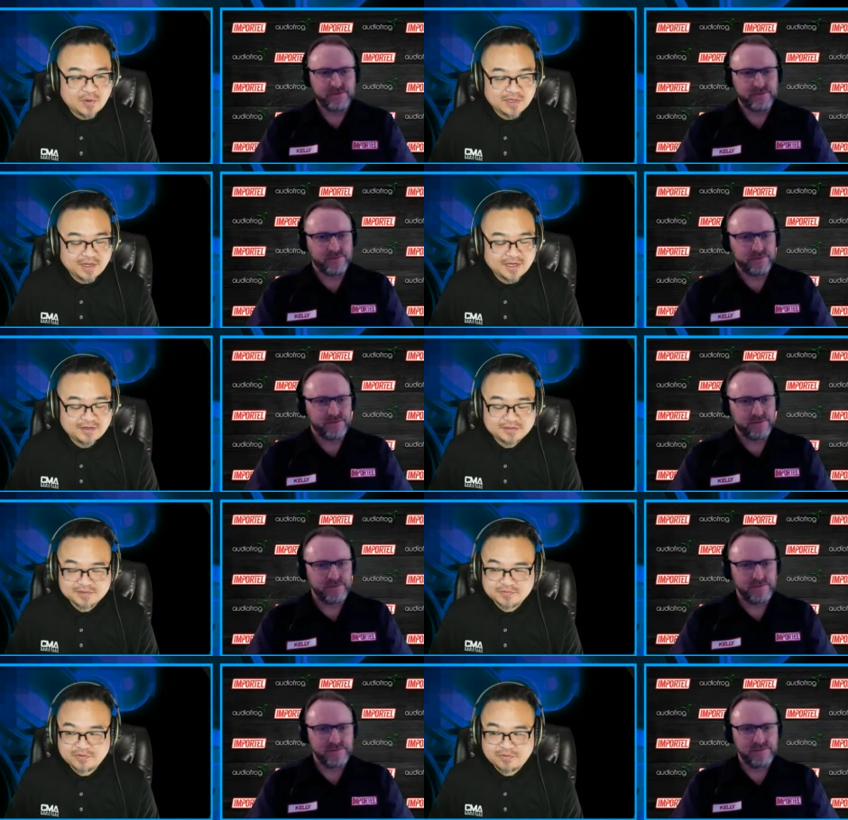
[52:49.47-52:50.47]
Speaker 1: online. There's
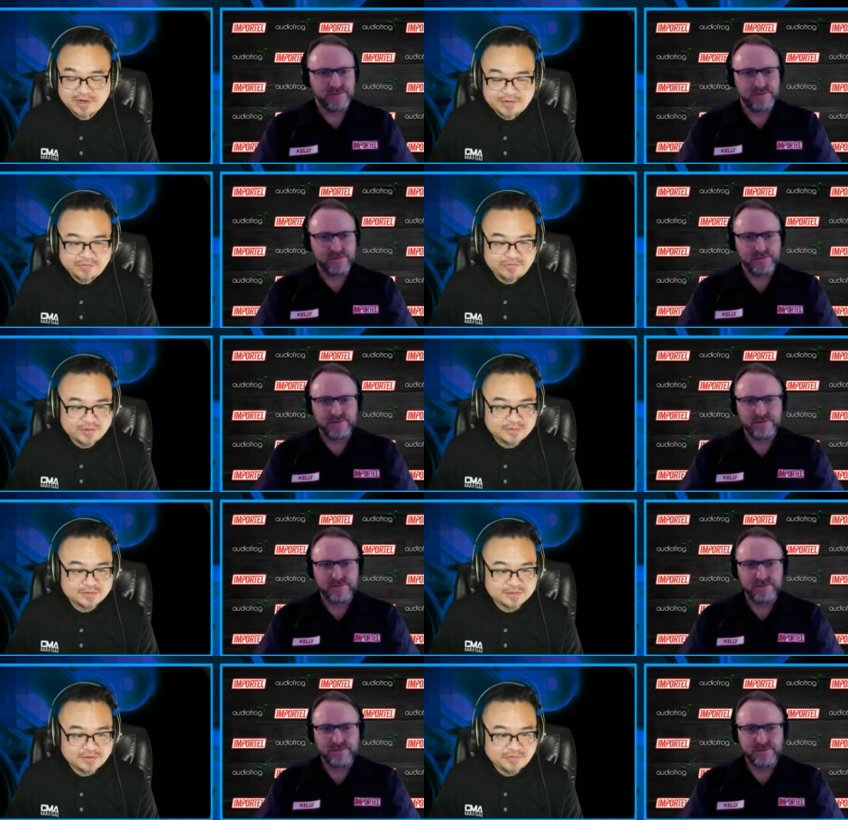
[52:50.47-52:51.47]
some great
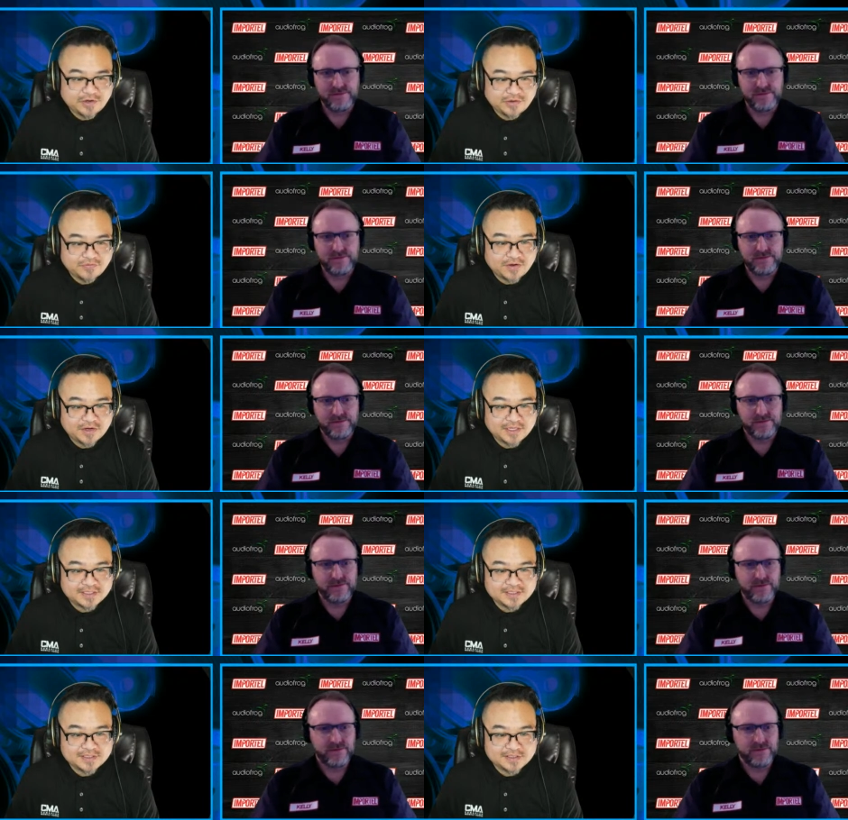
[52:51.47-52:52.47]
reviews of AudioFrog.
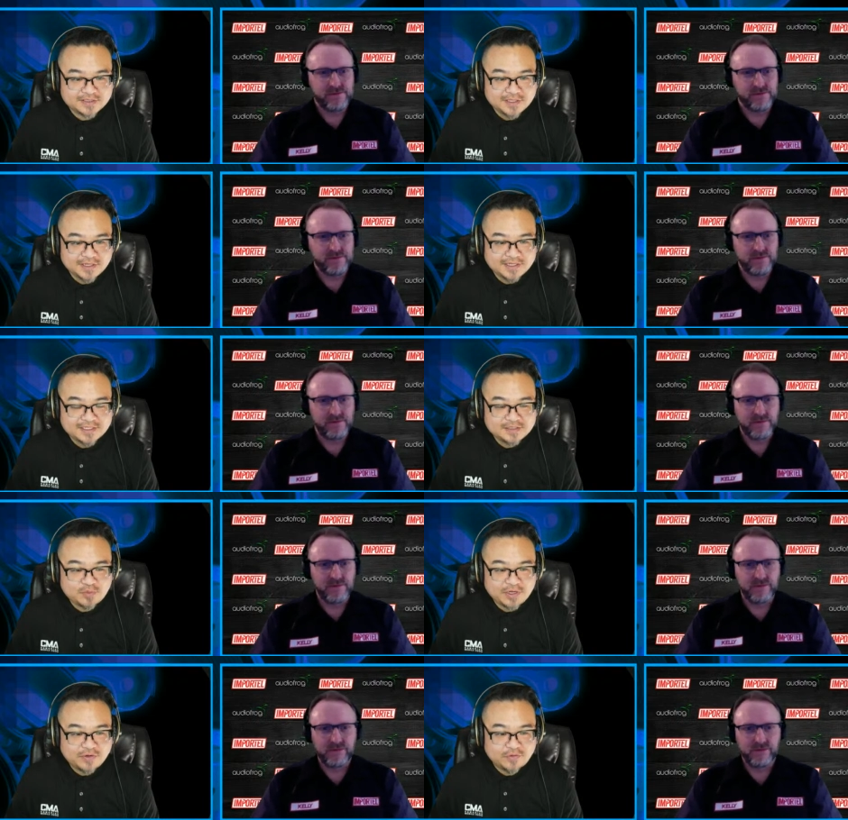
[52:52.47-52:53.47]
It's it's
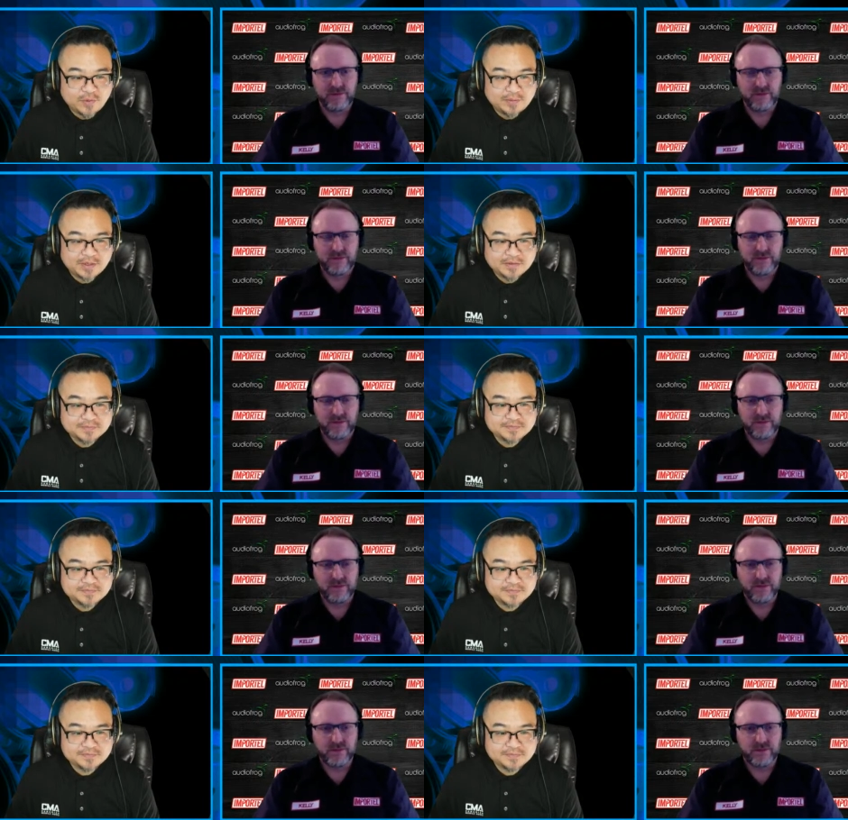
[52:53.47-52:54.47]
pretty overwhelming.
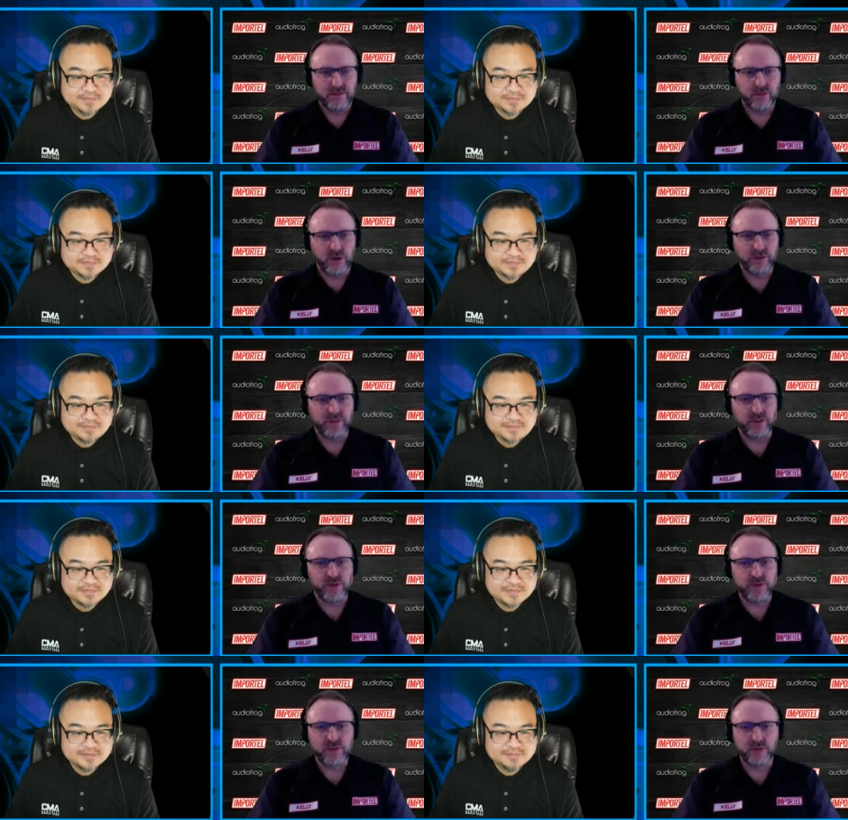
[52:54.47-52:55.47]
Great
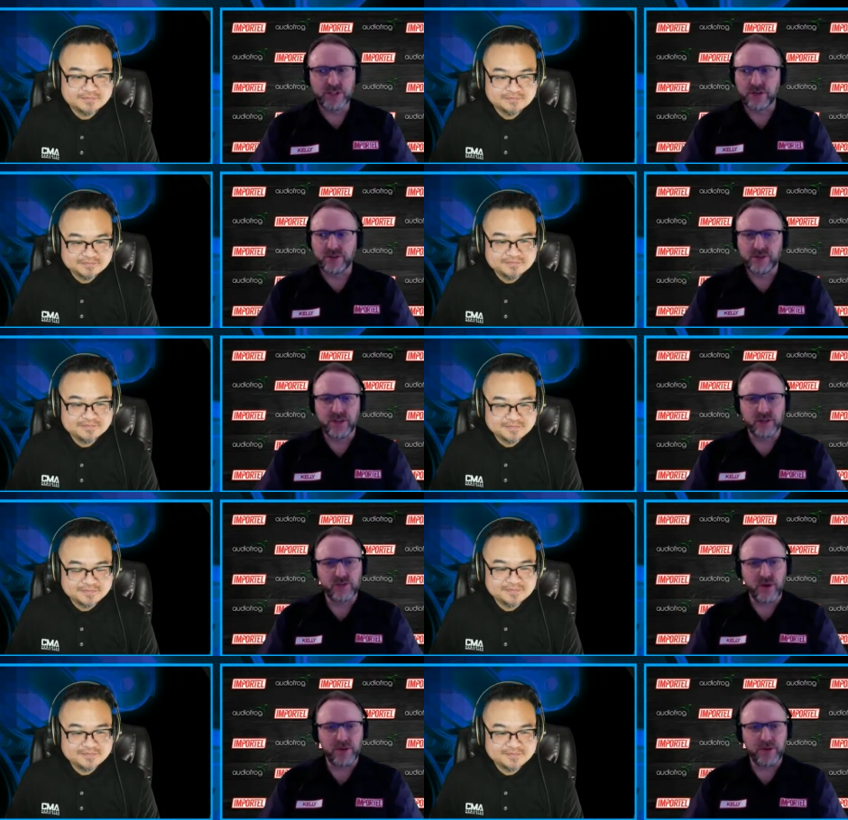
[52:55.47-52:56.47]
reviews.
Speaker 2: Reach out to your
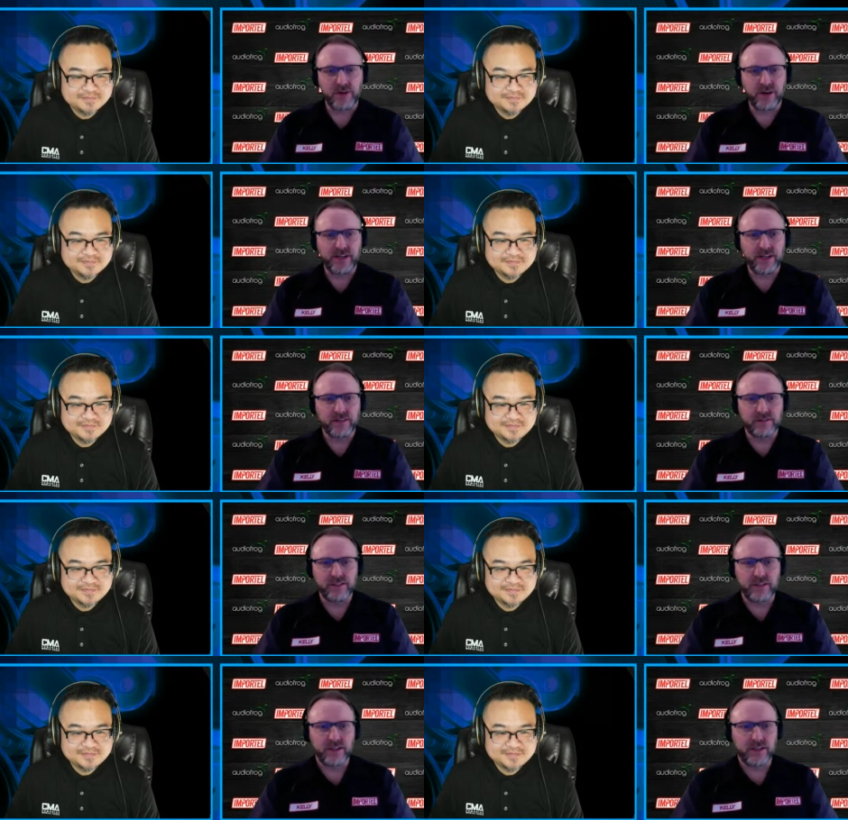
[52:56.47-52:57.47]
sales rep in your area,
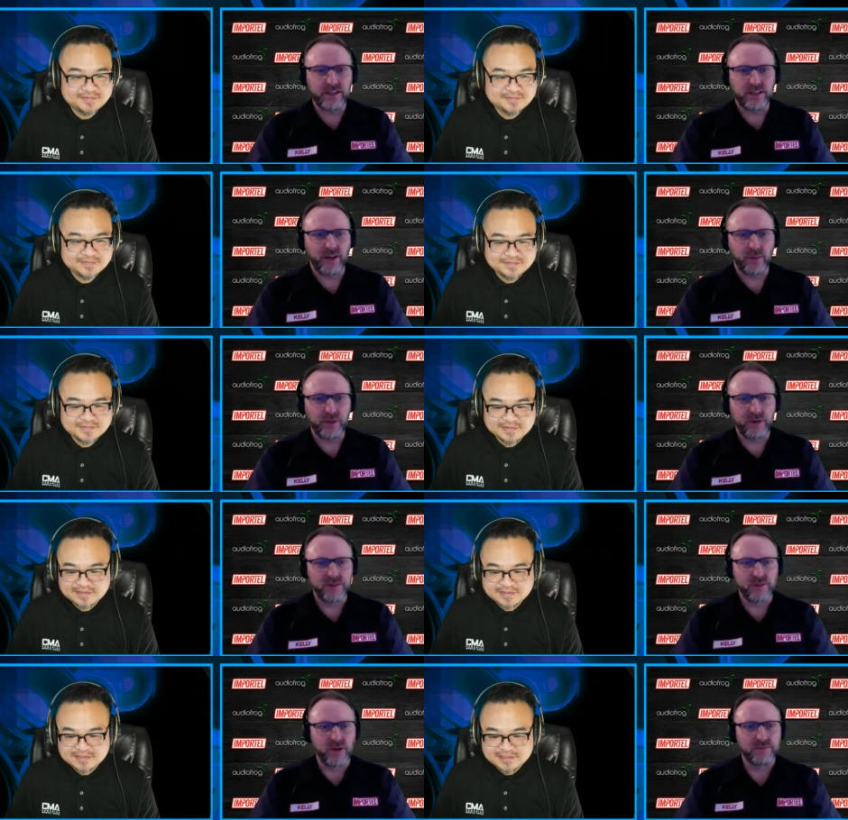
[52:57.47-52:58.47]
and uh, he can help you
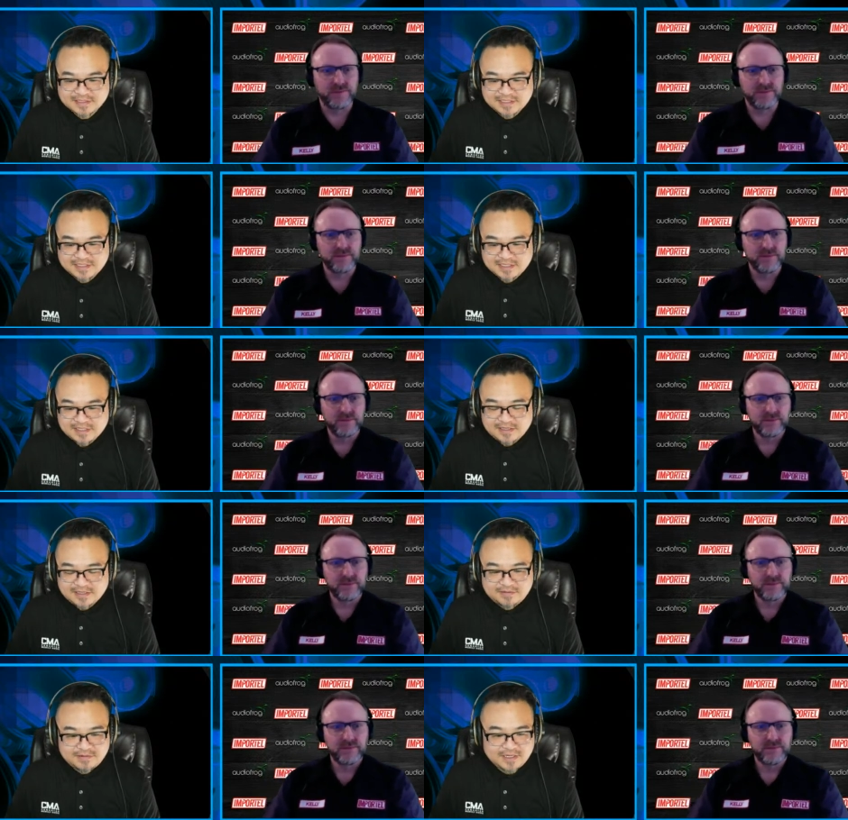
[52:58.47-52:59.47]
out as well.
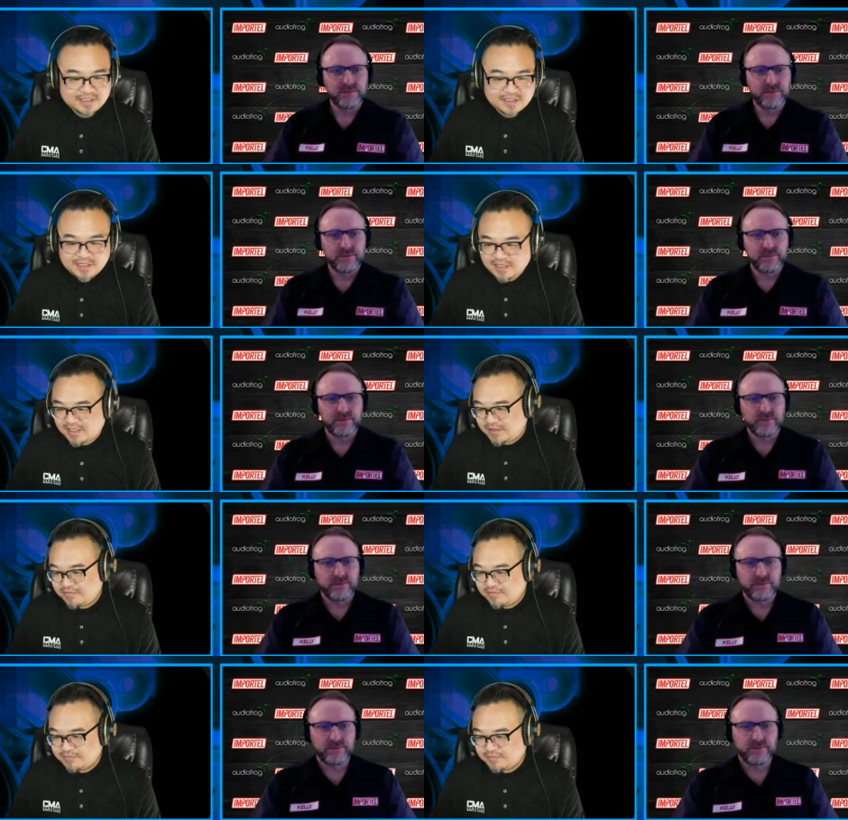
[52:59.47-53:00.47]
All right.
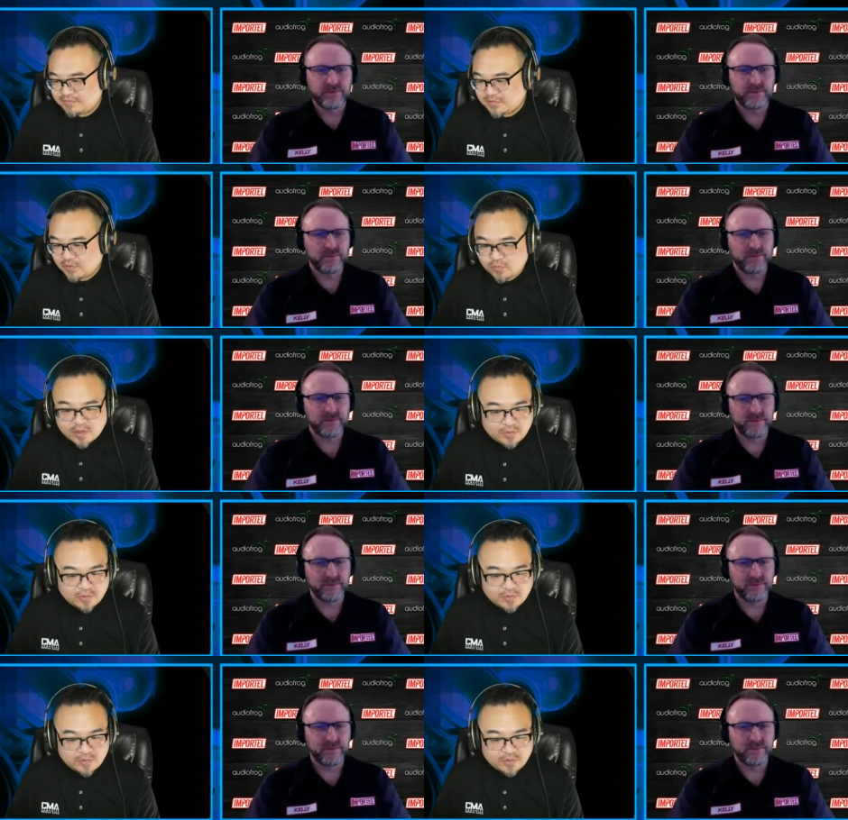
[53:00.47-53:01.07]
Speaker 1: Um, we're